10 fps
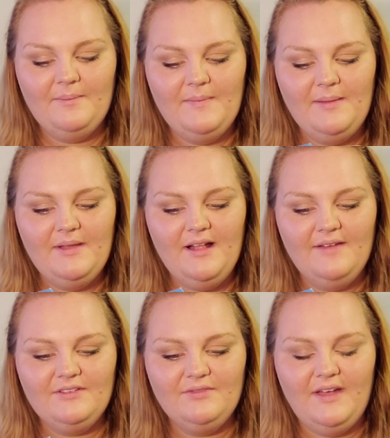Maybe I'll
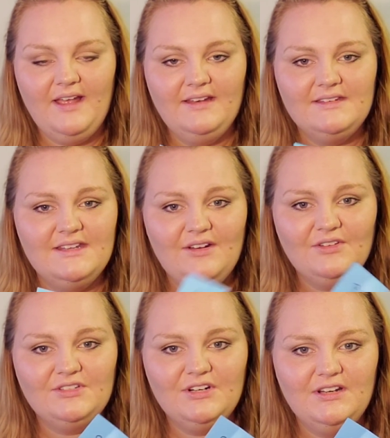have to find an
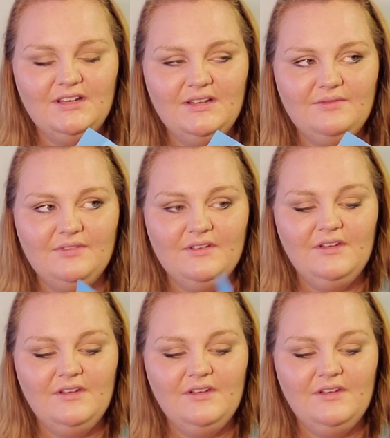alternative